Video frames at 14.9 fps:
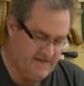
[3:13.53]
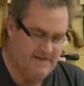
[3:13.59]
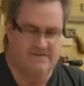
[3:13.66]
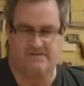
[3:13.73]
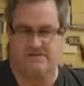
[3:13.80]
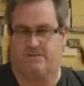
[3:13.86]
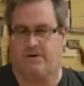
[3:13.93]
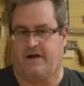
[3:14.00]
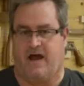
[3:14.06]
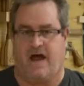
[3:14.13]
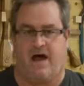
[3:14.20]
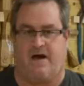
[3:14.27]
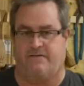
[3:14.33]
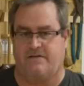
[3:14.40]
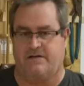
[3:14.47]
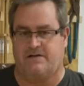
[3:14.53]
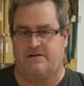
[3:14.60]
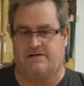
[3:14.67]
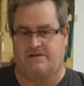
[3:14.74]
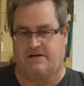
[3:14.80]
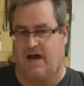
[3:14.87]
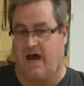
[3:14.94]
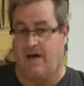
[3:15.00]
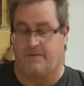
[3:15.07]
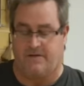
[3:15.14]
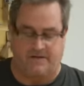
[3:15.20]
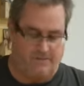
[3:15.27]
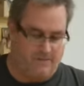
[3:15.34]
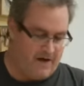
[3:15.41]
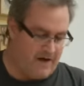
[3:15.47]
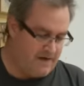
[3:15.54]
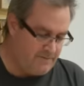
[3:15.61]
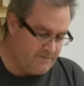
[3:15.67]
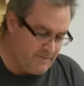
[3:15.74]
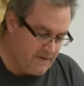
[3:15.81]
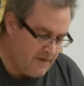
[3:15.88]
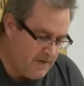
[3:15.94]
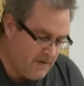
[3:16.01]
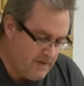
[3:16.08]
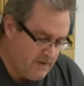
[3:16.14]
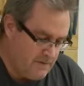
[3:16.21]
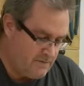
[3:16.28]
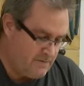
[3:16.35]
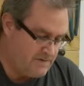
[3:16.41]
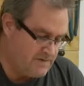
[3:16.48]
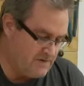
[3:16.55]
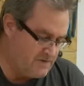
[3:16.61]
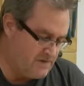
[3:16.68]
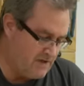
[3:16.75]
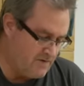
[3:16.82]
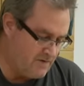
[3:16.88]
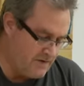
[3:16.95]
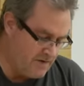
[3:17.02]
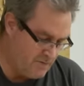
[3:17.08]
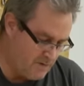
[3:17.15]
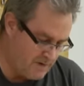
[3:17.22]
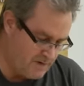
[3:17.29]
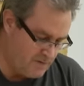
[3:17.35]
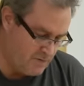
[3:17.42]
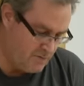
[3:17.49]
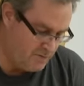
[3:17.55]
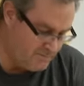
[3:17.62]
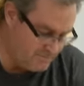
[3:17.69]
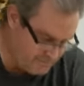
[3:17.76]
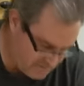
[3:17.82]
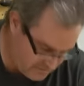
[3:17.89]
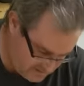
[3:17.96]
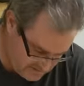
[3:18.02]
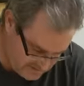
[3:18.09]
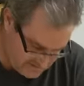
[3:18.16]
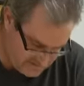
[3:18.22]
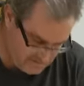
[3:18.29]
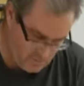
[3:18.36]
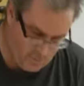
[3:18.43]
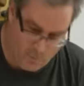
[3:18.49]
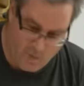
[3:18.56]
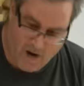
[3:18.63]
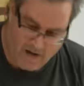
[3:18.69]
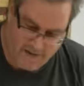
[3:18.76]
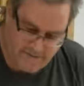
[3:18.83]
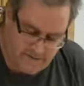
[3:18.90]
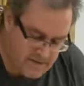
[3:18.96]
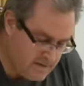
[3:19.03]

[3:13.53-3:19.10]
leaves about a 1/2-inch gap at the bottom, which is generally what you want.